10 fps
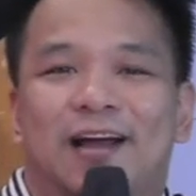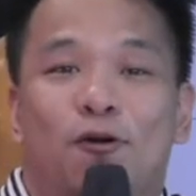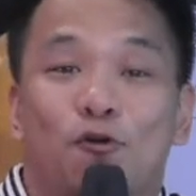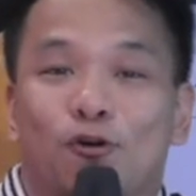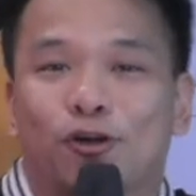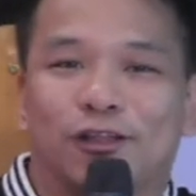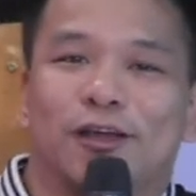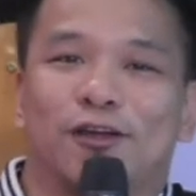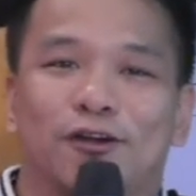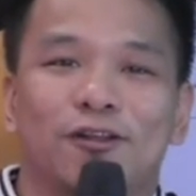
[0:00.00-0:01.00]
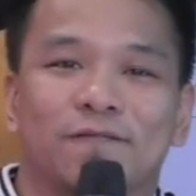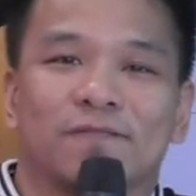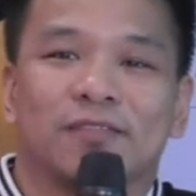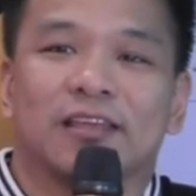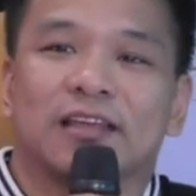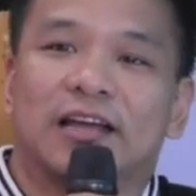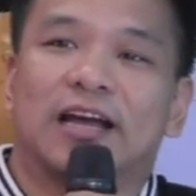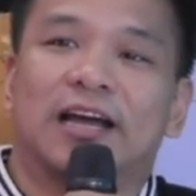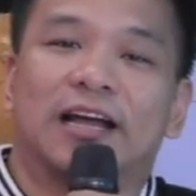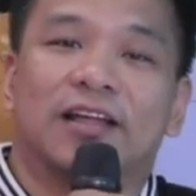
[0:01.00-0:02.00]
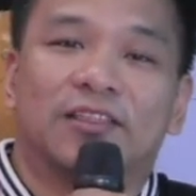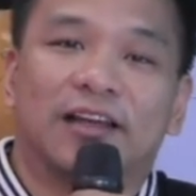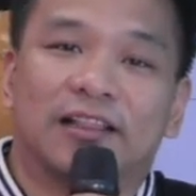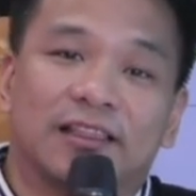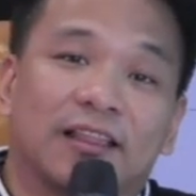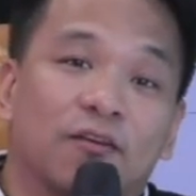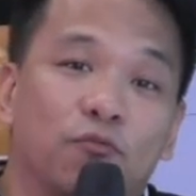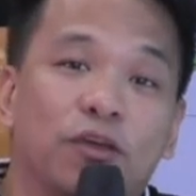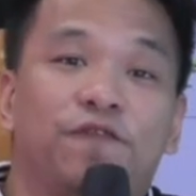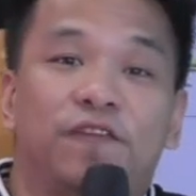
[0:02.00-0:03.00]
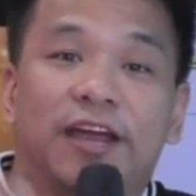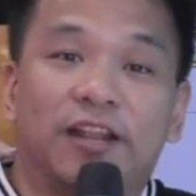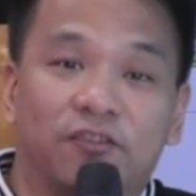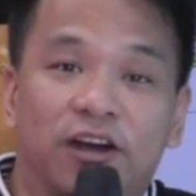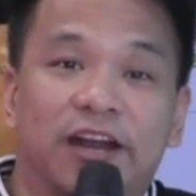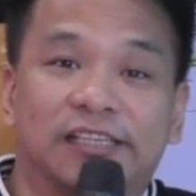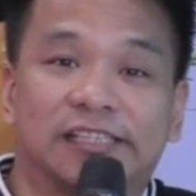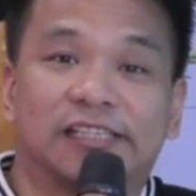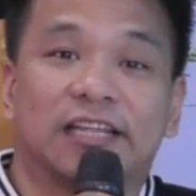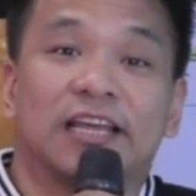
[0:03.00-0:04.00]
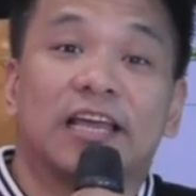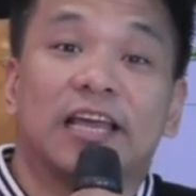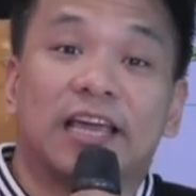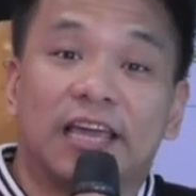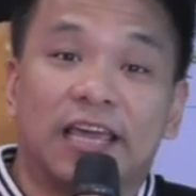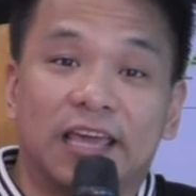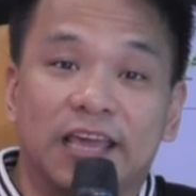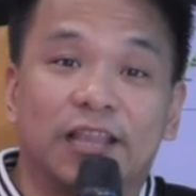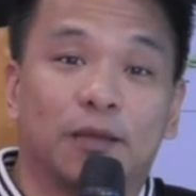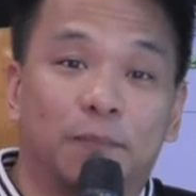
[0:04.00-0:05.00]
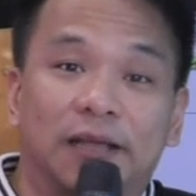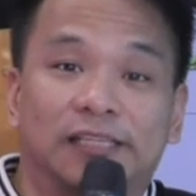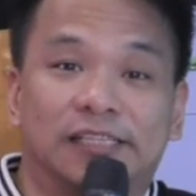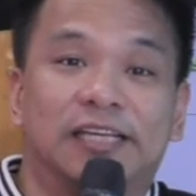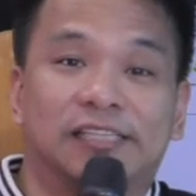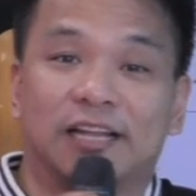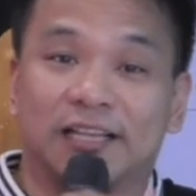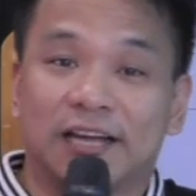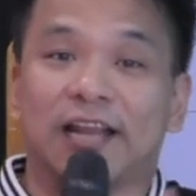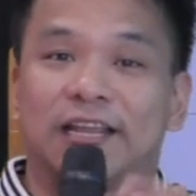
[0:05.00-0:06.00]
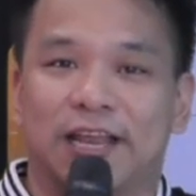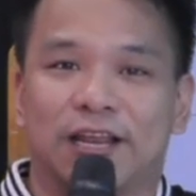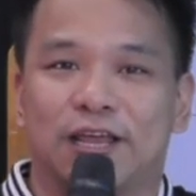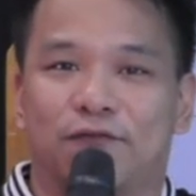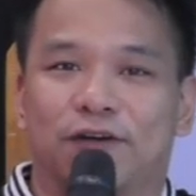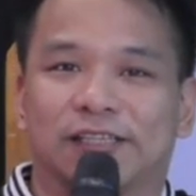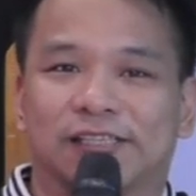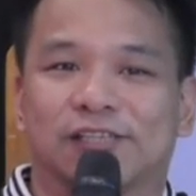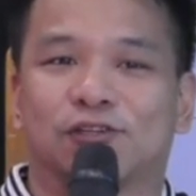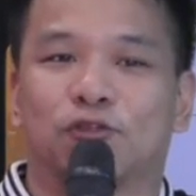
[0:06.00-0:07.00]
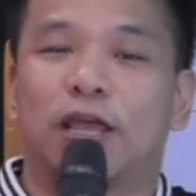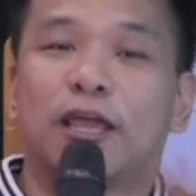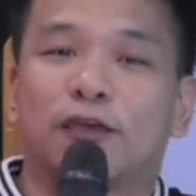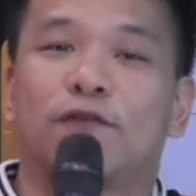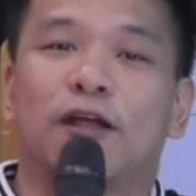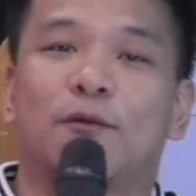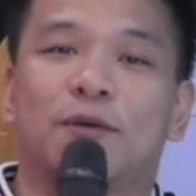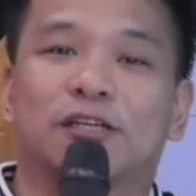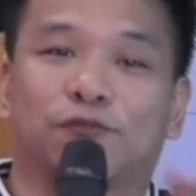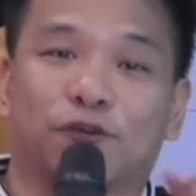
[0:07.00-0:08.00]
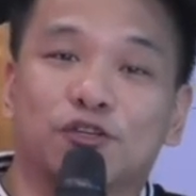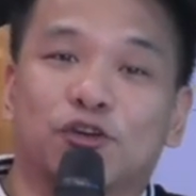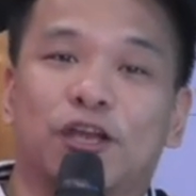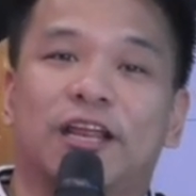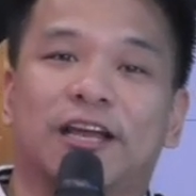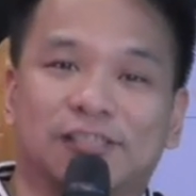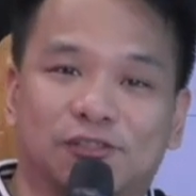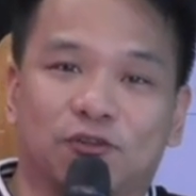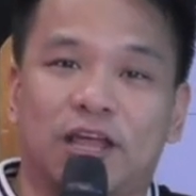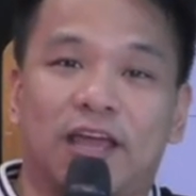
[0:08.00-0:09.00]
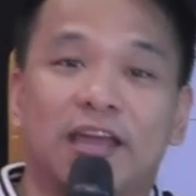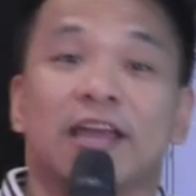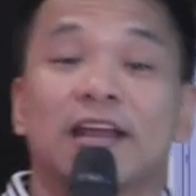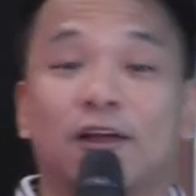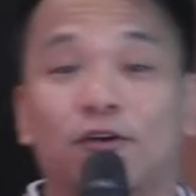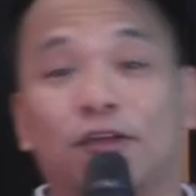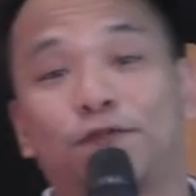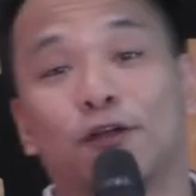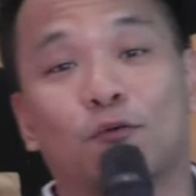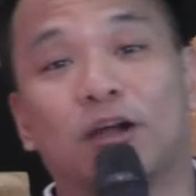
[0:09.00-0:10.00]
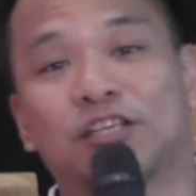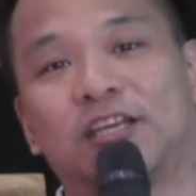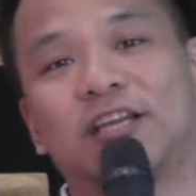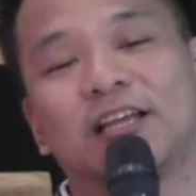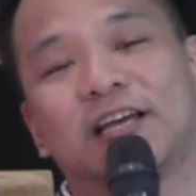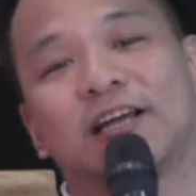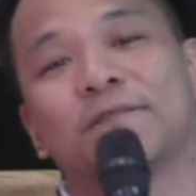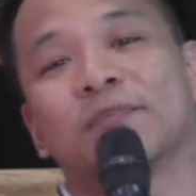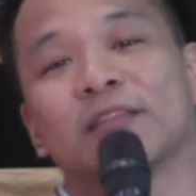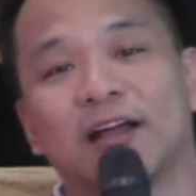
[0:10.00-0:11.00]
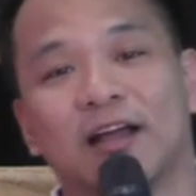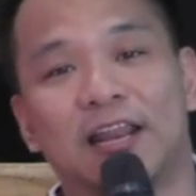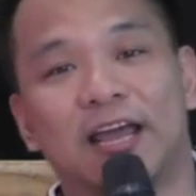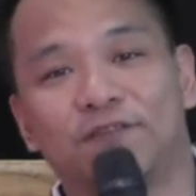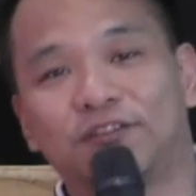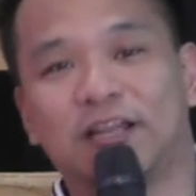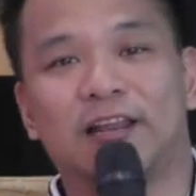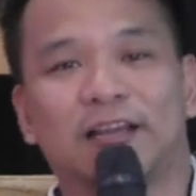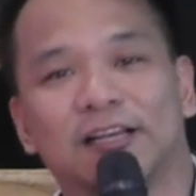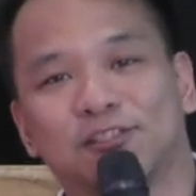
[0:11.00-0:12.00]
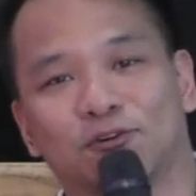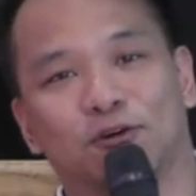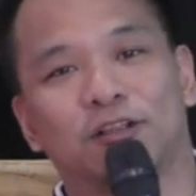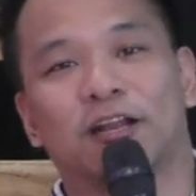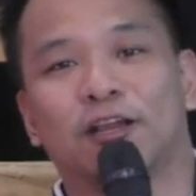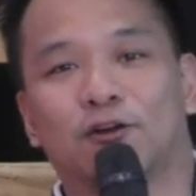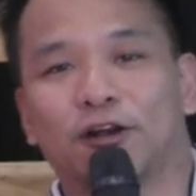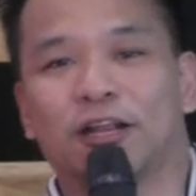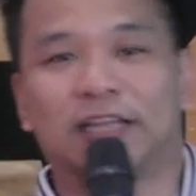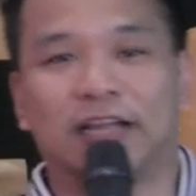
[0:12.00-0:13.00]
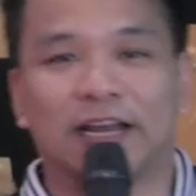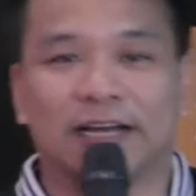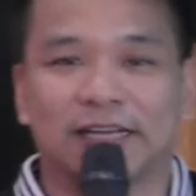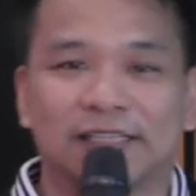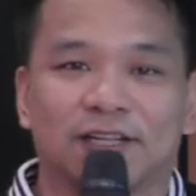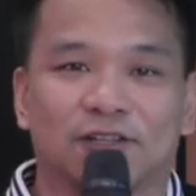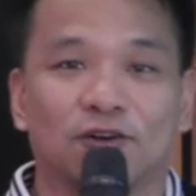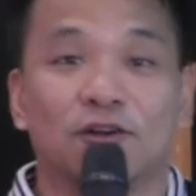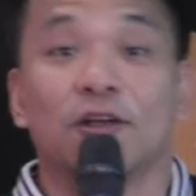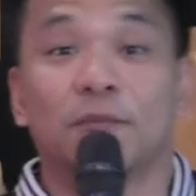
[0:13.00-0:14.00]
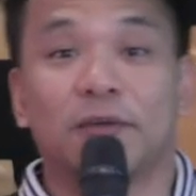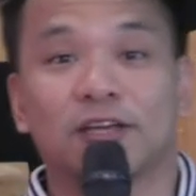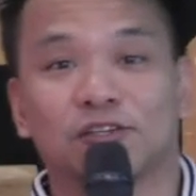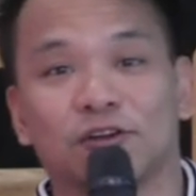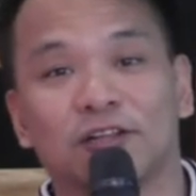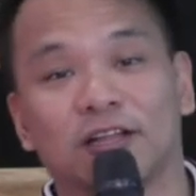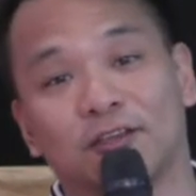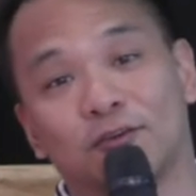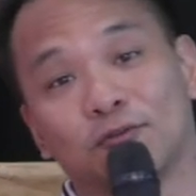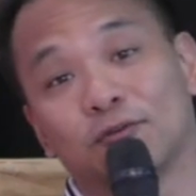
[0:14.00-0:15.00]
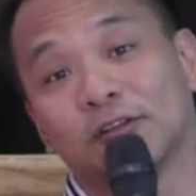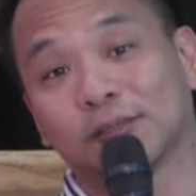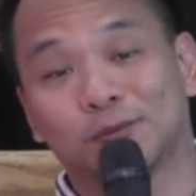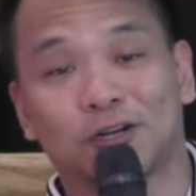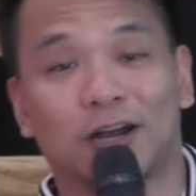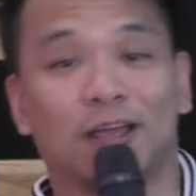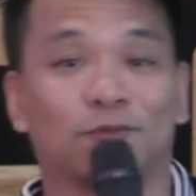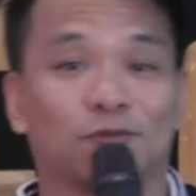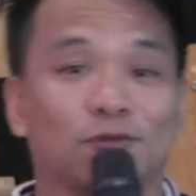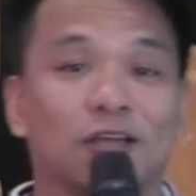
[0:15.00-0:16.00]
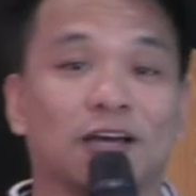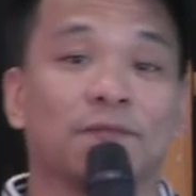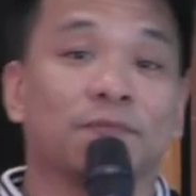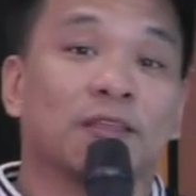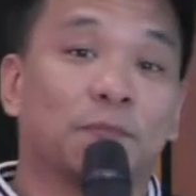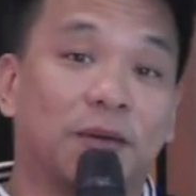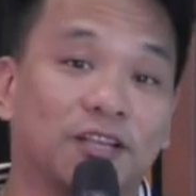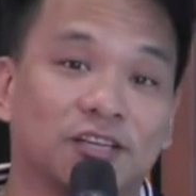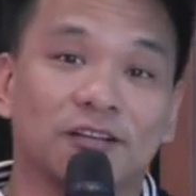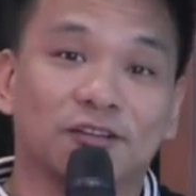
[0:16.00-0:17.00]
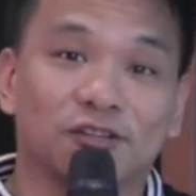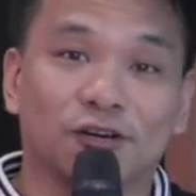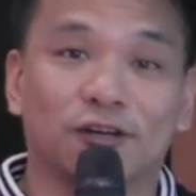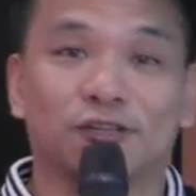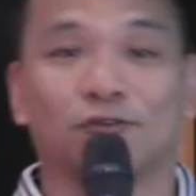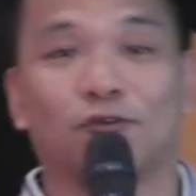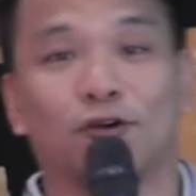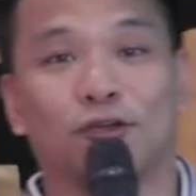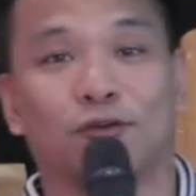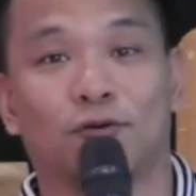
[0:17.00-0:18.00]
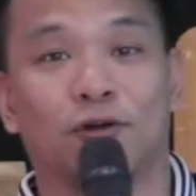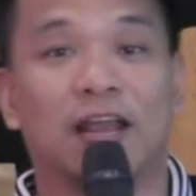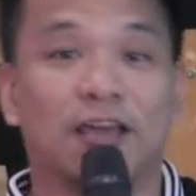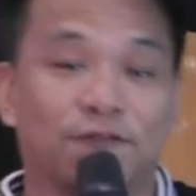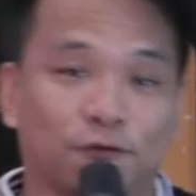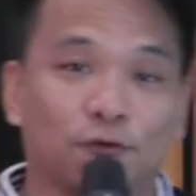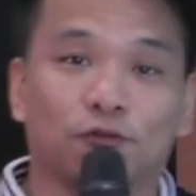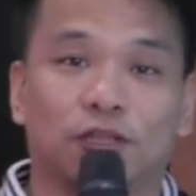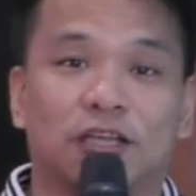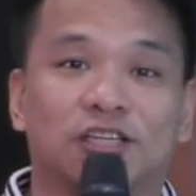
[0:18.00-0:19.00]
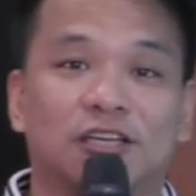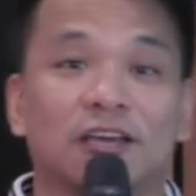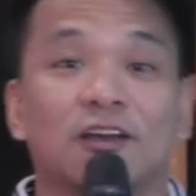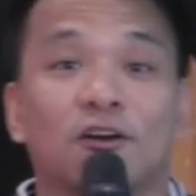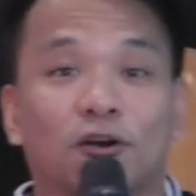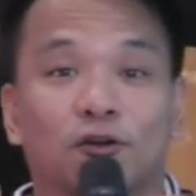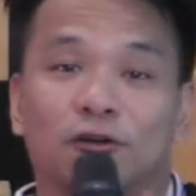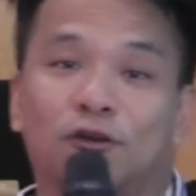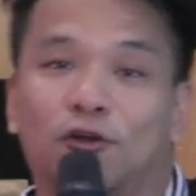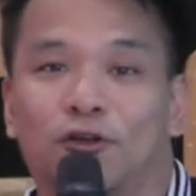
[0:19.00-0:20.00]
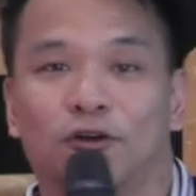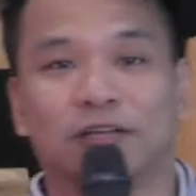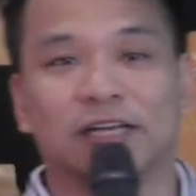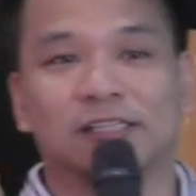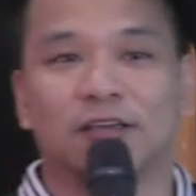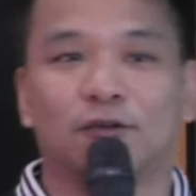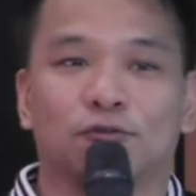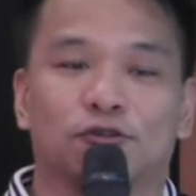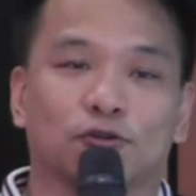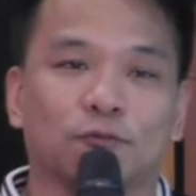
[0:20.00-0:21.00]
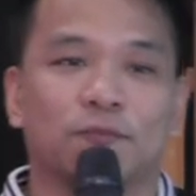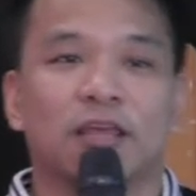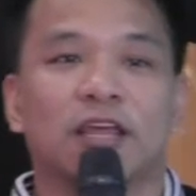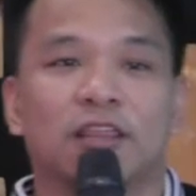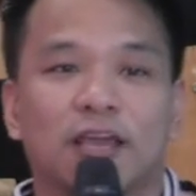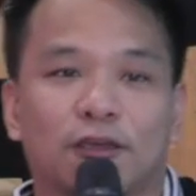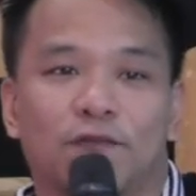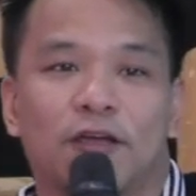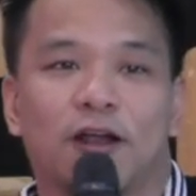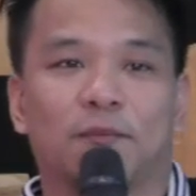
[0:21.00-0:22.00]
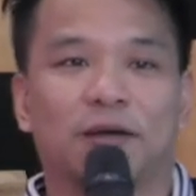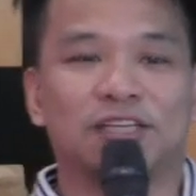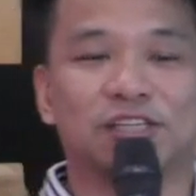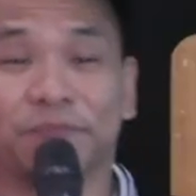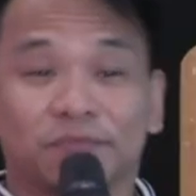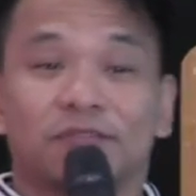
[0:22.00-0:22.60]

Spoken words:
hugot ngayon. That we find rest in the blessings that God can give us. So thank you very much for joining us today. Now, if you're watching the live telecast or the recorded telecast nito, make sure that you subscribe to the page ng church or yung Life OTG, or kung nanonood ka sa YouTube, thank you very much.